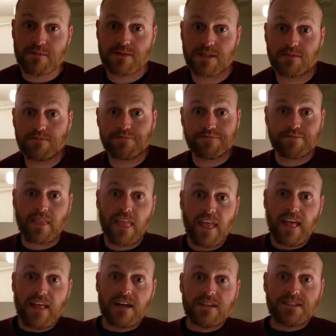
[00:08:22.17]
and
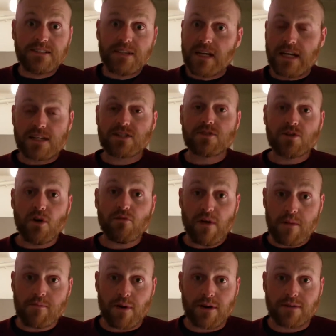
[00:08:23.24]
it's
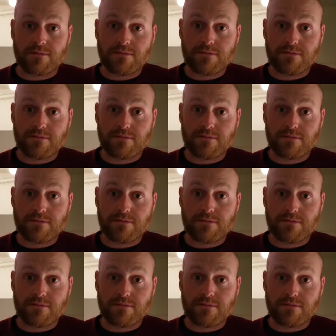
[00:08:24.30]
November.